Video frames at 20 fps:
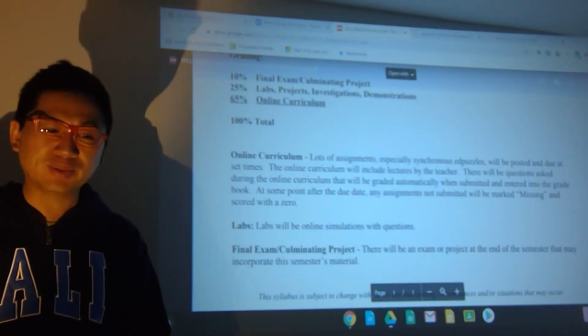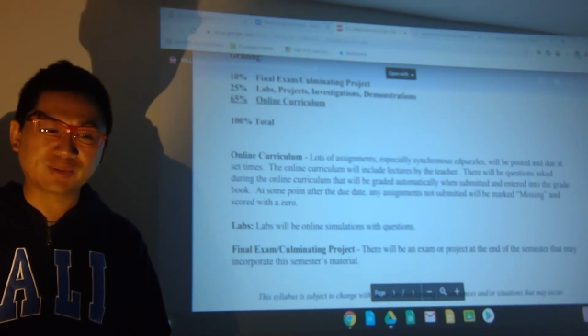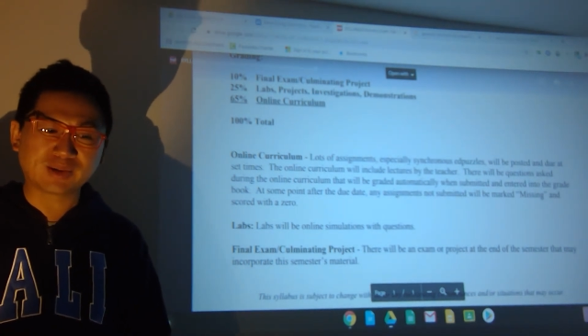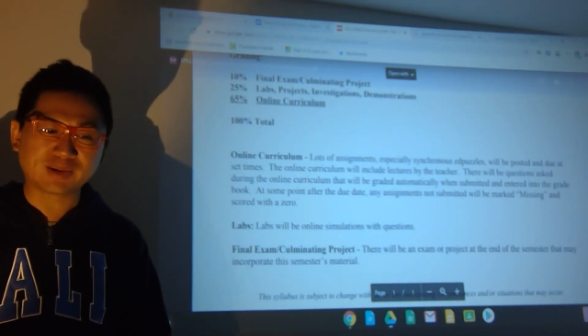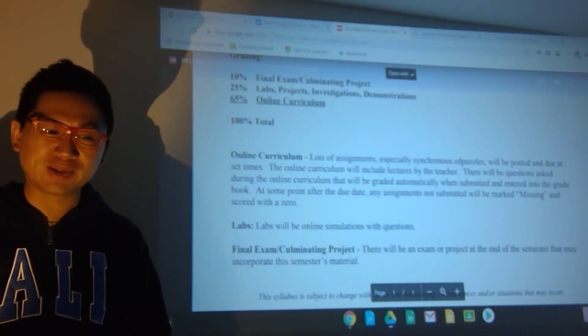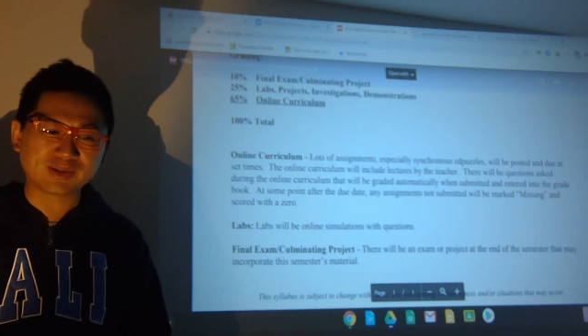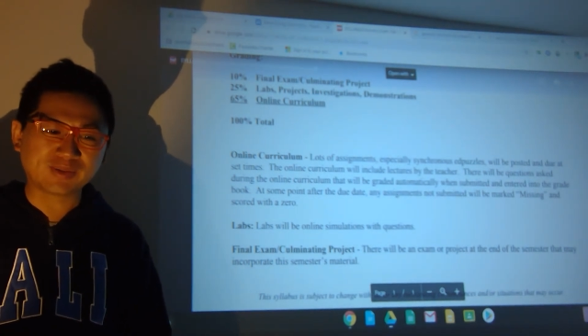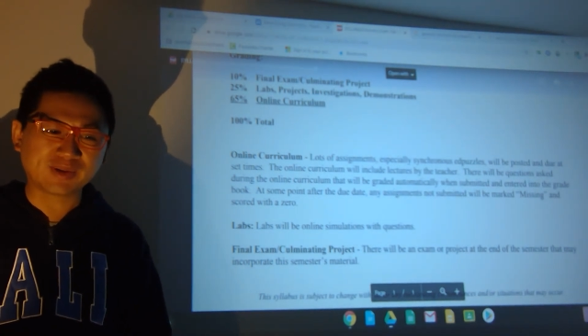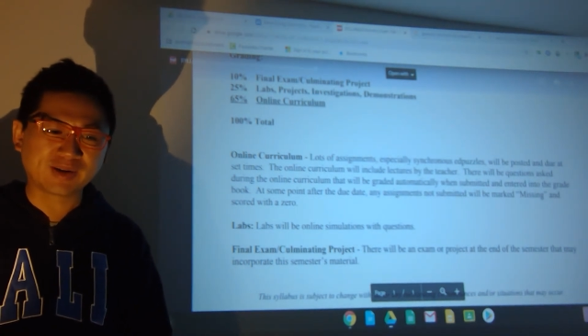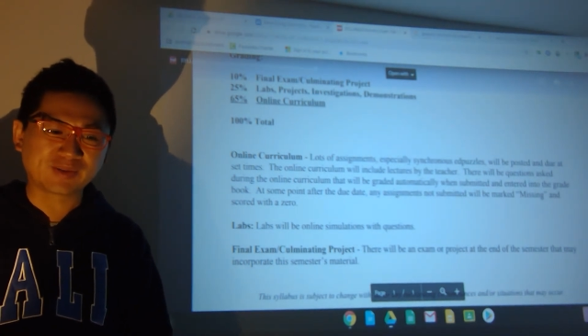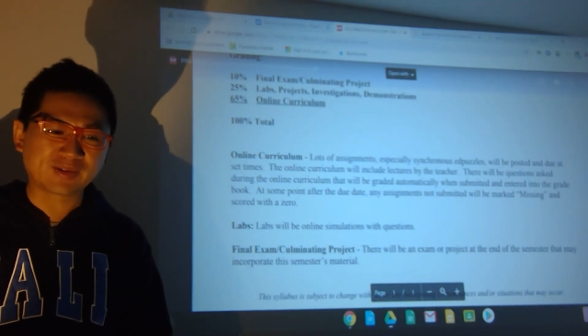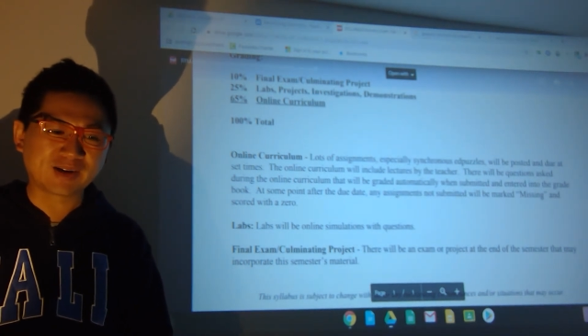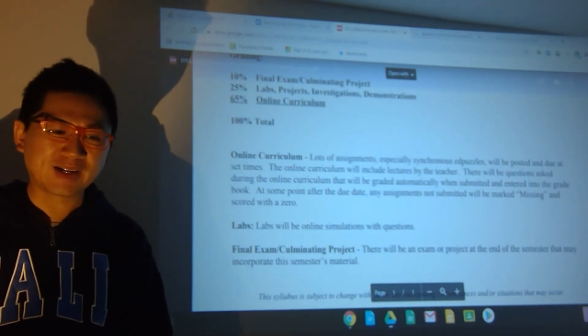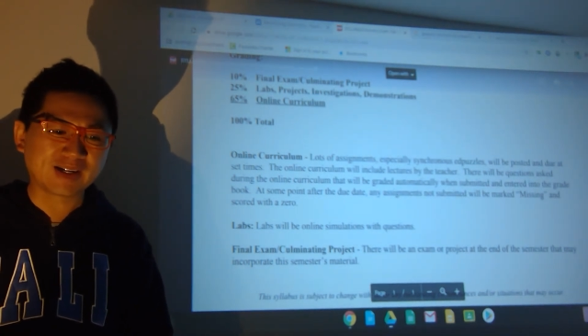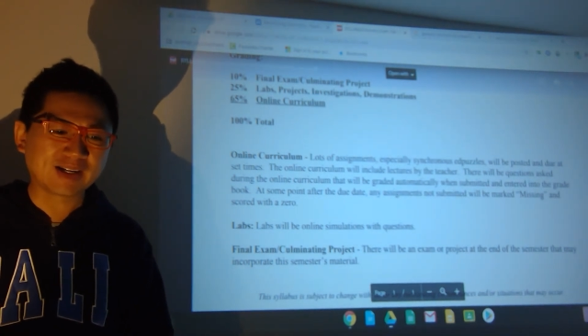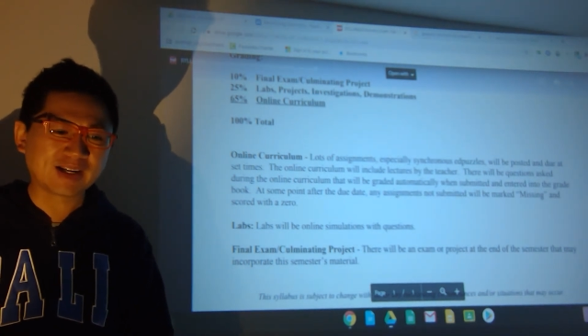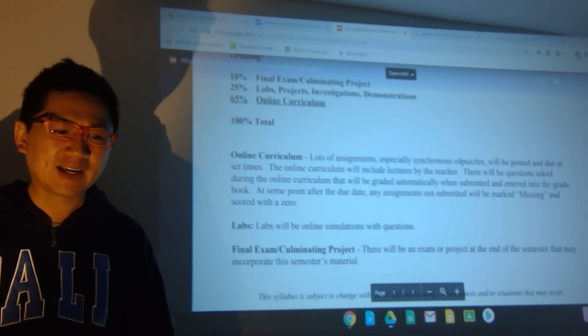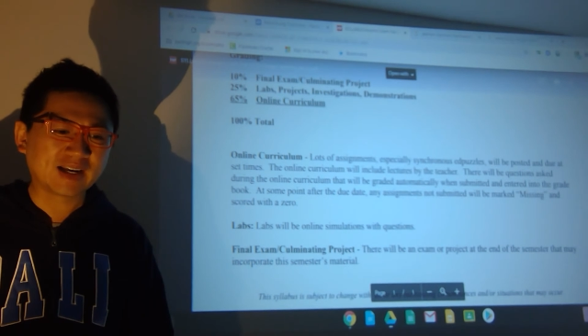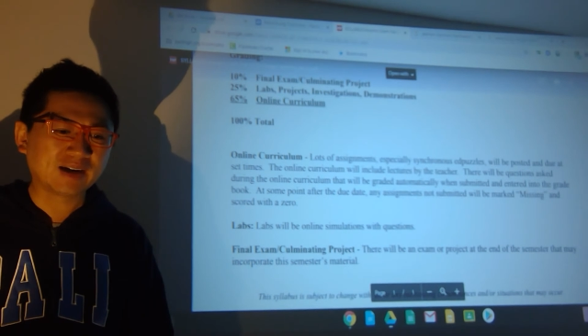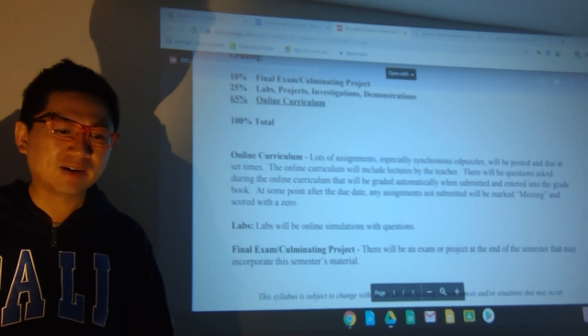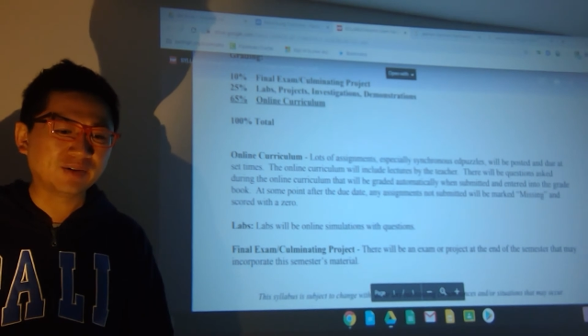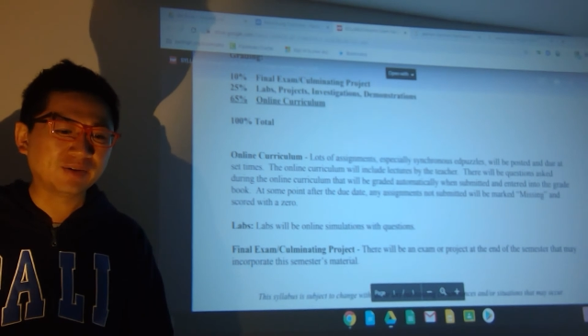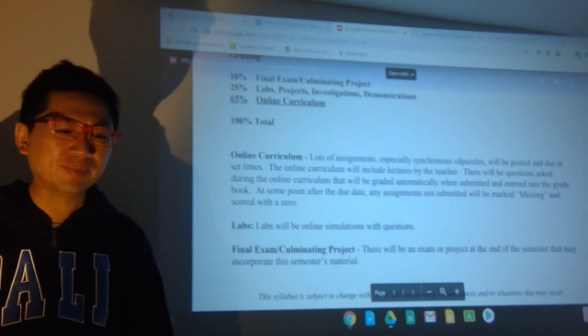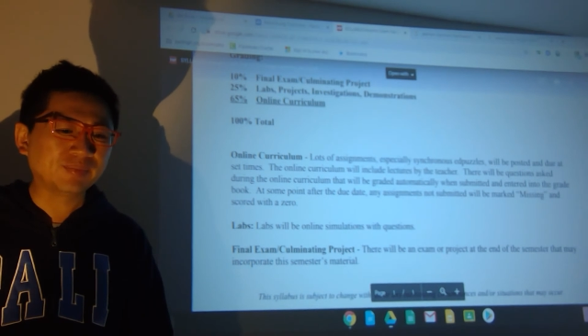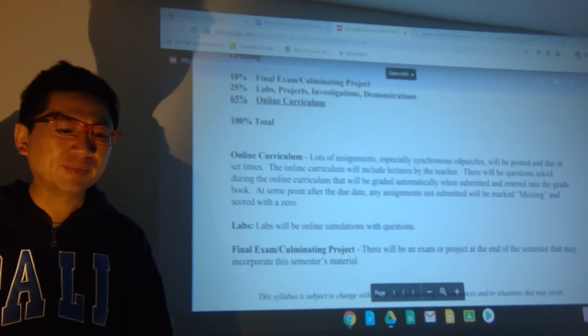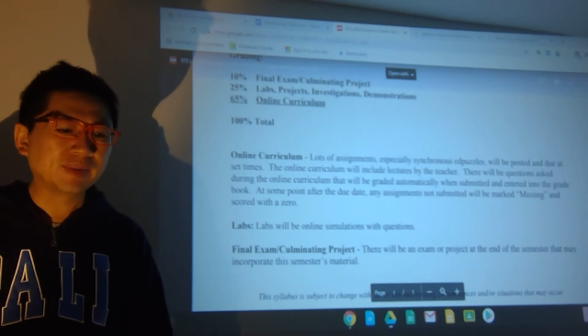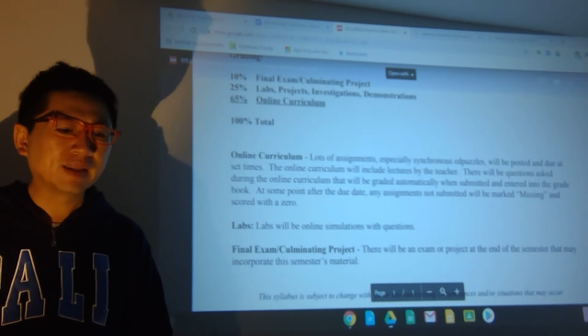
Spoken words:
are doing right now.